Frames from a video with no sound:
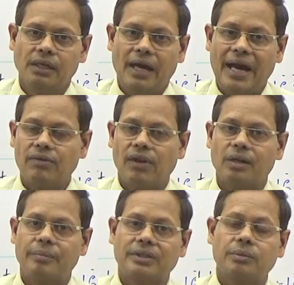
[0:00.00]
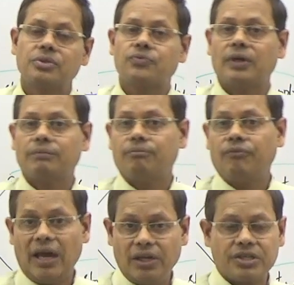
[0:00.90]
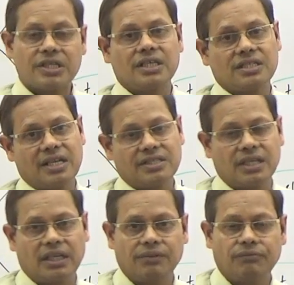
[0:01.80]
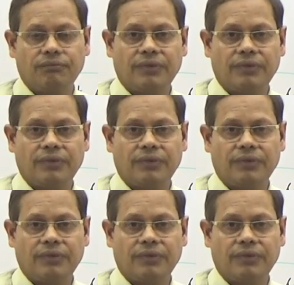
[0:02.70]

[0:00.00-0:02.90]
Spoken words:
Ad valorem method means valuation is necessary,